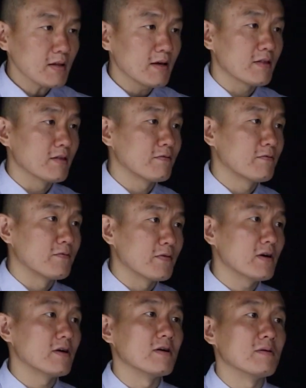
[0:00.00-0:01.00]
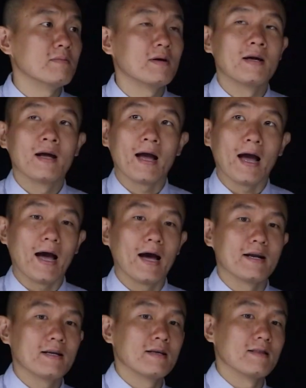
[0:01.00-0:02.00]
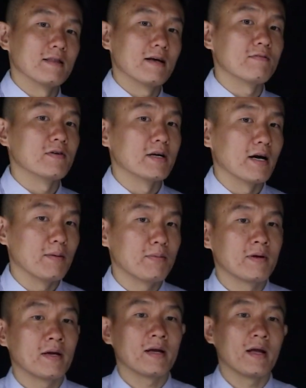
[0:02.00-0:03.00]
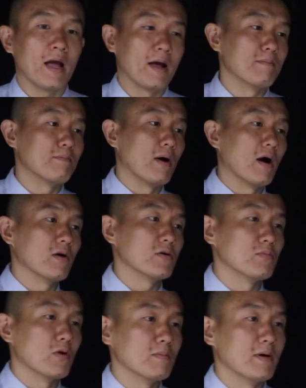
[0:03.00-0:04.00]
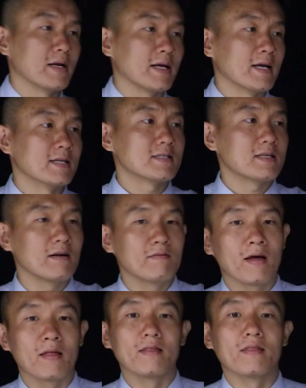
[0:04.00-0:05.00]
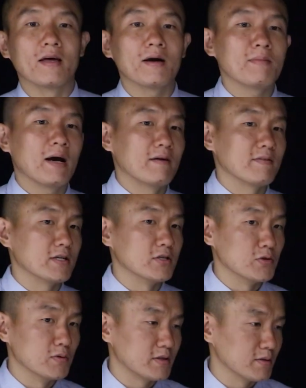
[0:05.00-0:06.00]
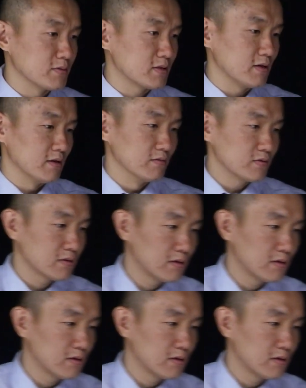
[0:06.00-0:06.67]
the firm had levered up and borrowed more money instead of them having to do it themselves.